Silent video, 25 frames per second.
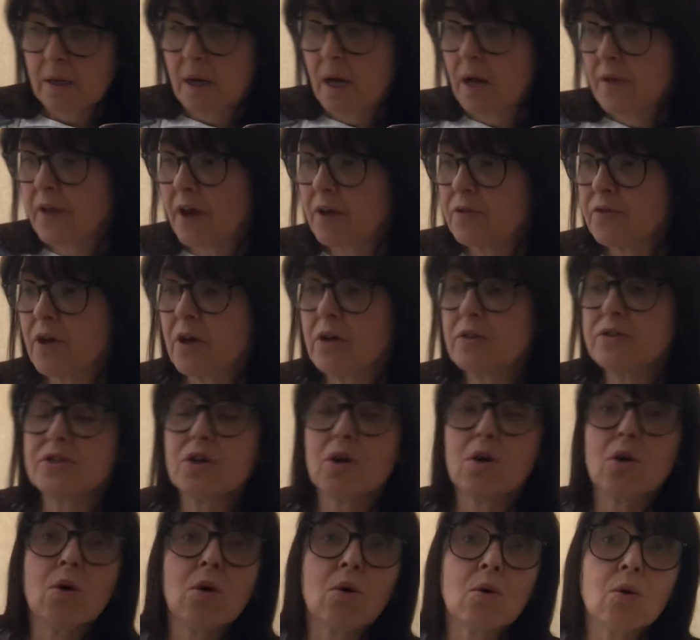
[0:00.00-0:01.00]
Now, those
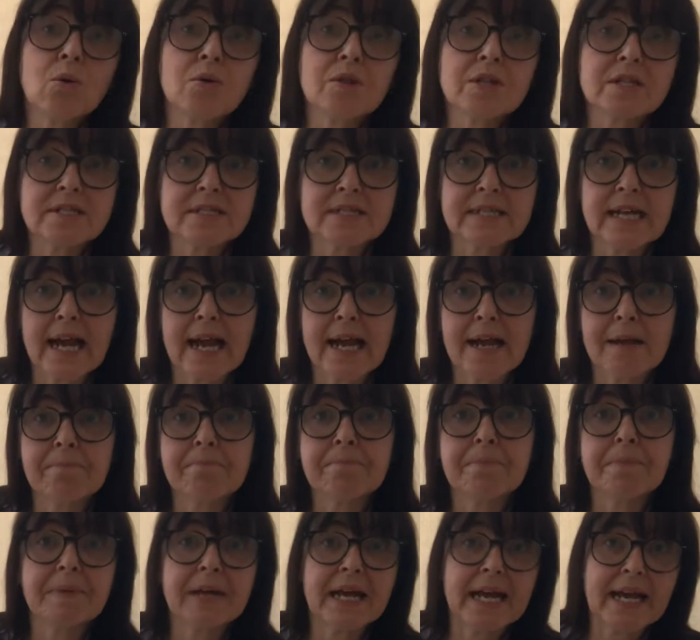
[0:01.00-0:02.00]
are all the
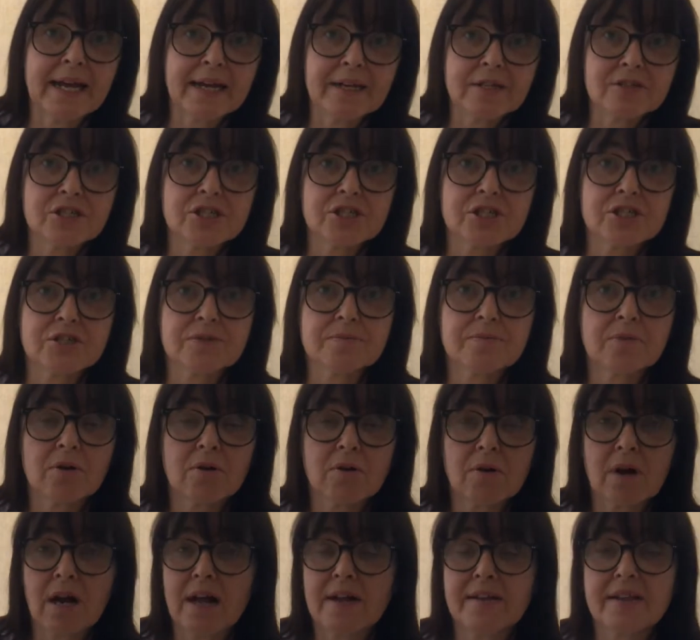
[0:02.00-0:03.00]
same pitch, all
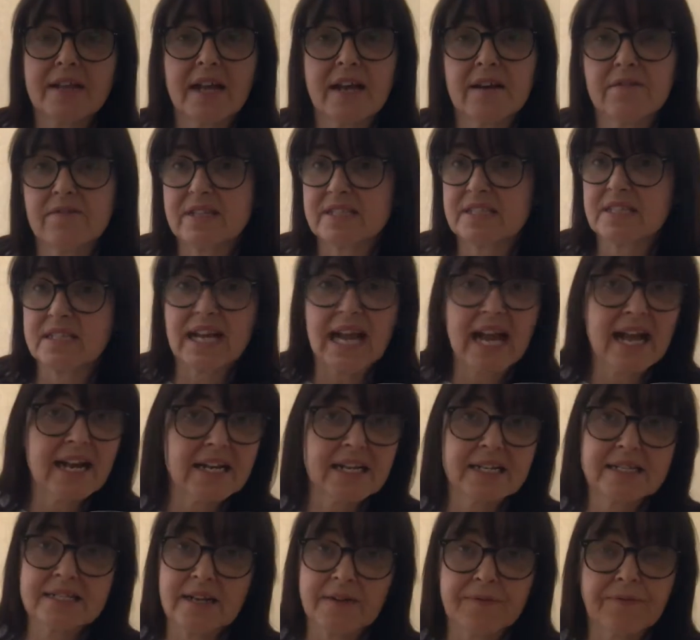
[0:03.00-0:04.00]
right? There isn't
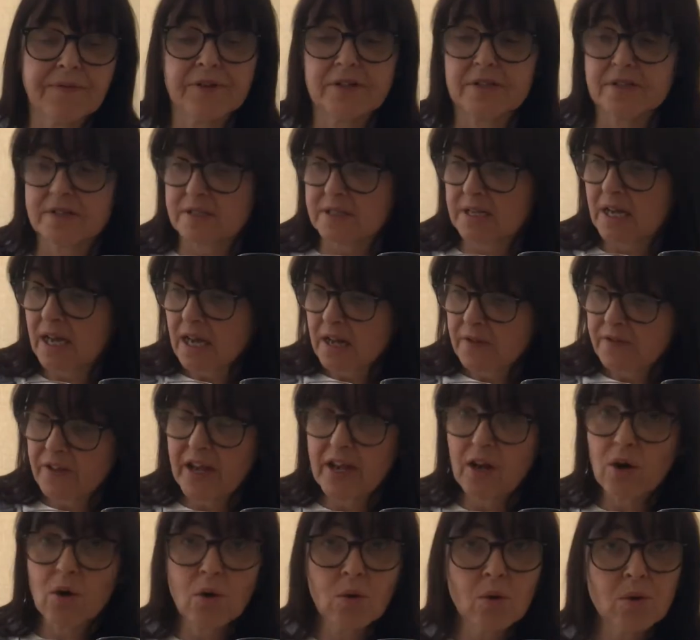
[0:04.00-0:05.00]
any difference.
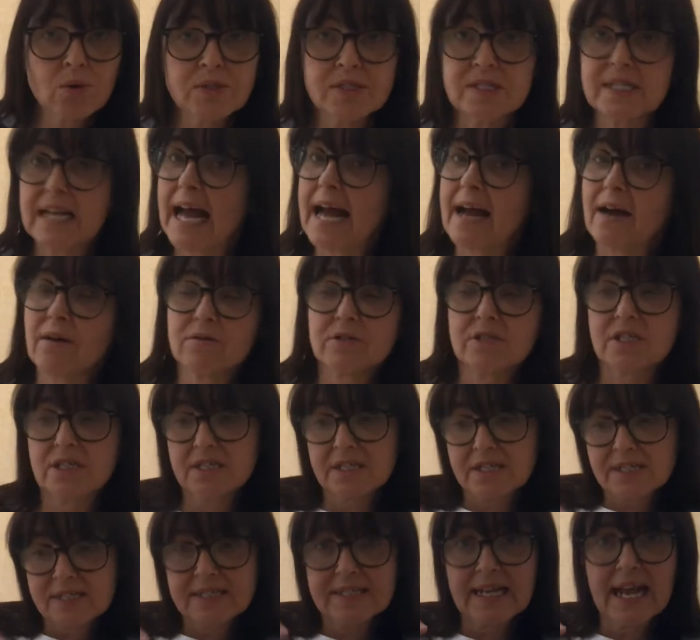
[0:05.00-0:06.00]
They all sound at
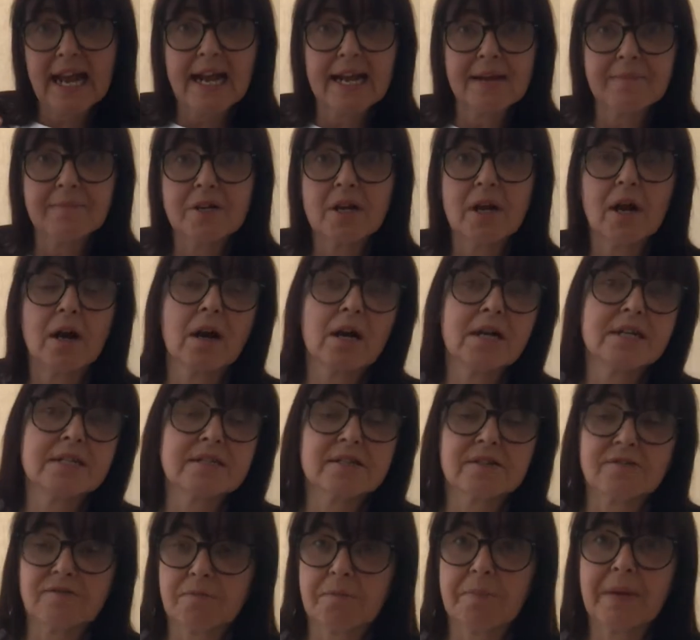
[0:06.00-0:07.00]
the same kind
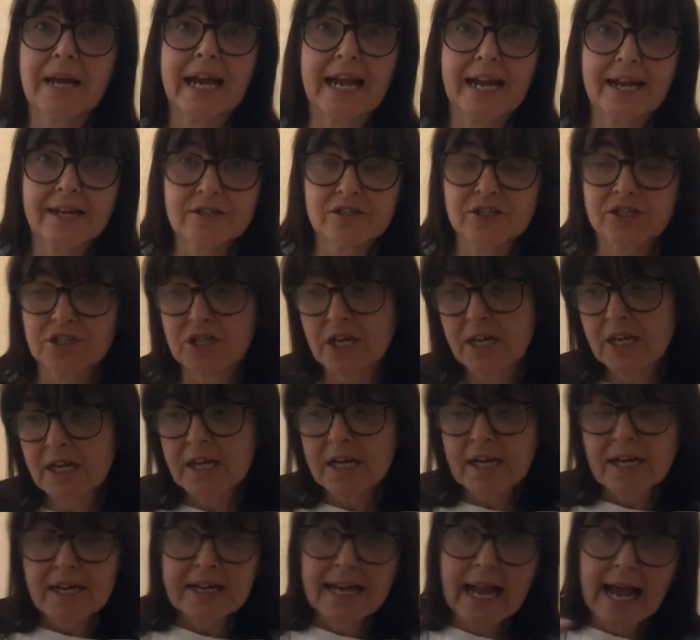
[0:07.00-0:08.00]
of pitch.
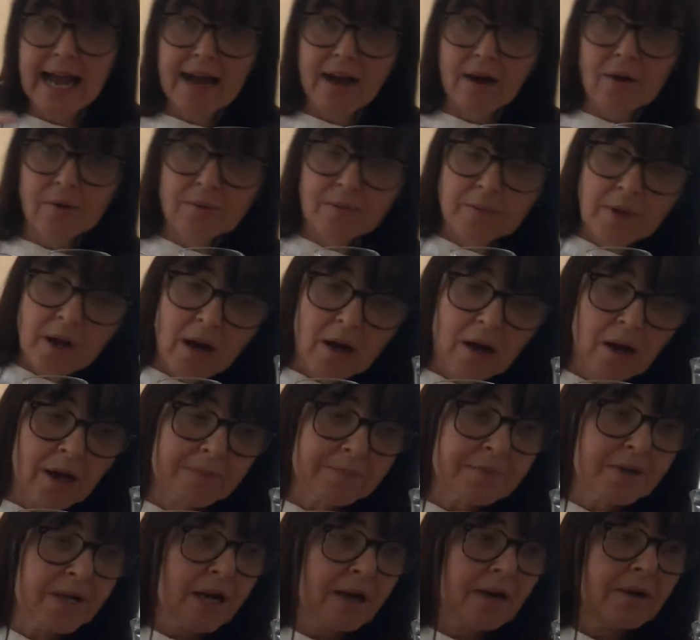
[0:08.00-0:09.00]
Now,
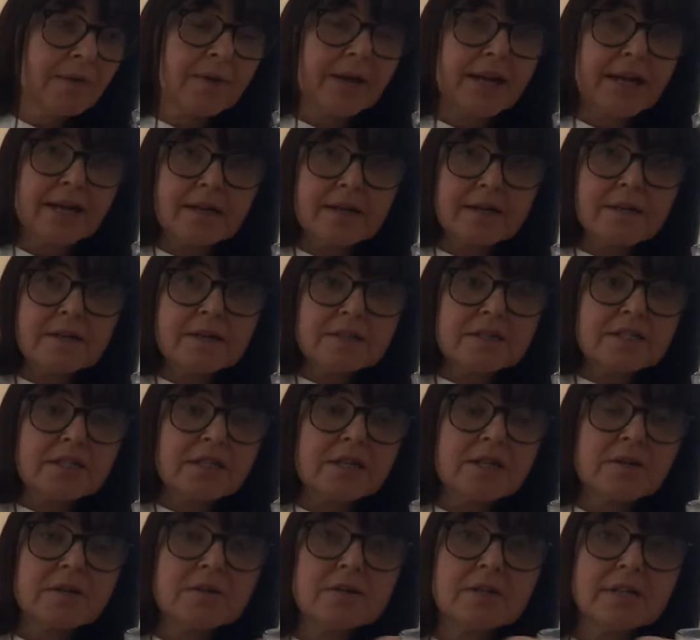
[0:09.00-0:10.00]
I'm going
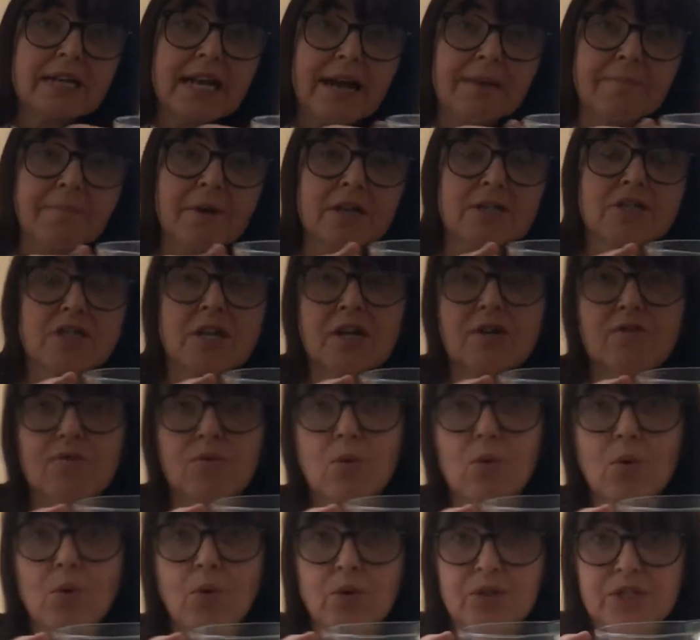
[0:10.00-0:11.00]
to get my jug of
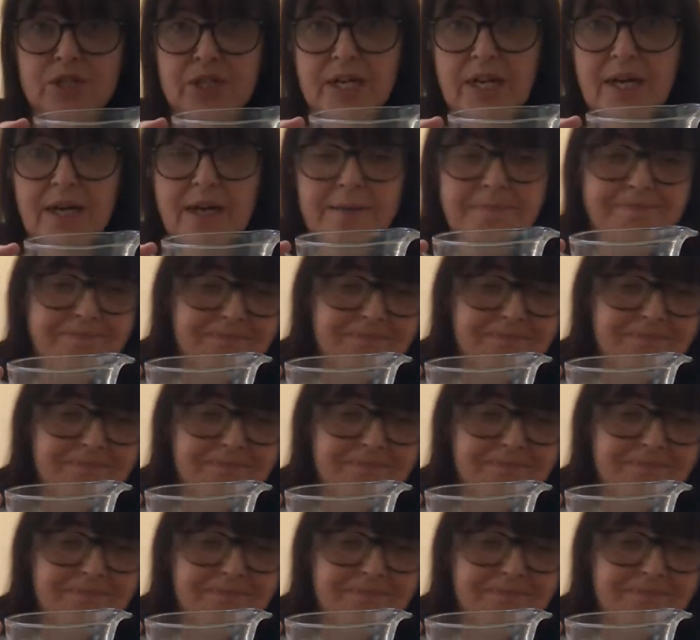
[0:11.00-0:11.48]
water